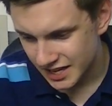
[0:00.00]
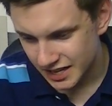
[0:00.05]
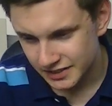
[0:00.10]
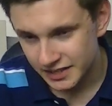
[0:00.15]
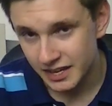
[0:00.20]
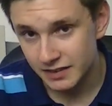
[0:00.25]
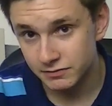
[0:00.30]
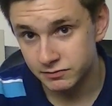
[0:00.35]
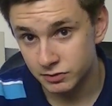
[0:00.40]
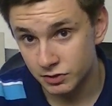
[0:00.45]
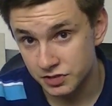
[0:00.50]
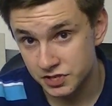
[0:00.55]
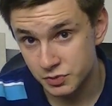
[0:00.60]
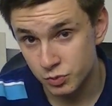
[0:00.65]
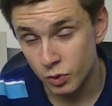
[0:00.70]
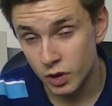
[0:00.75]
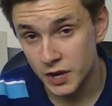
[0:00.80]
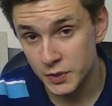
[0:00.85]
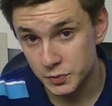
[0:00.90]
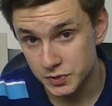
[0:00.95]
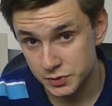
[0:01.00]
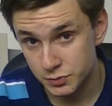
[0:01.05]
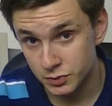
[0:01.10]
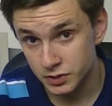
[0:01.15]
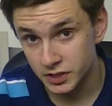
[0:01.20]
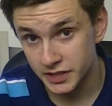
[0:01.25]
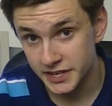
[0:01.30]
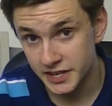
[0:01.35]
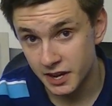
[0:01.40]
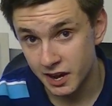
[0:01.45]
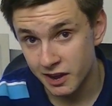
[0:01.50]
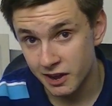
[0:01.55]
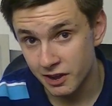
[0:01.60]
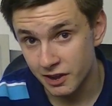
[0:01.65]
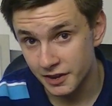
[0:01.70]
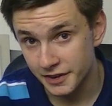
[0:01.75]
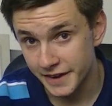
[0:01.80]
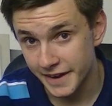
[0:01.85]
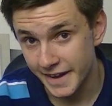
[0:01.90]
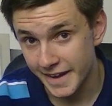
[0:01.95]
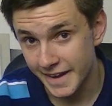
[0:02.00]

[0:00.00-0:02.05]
that first one was really gone,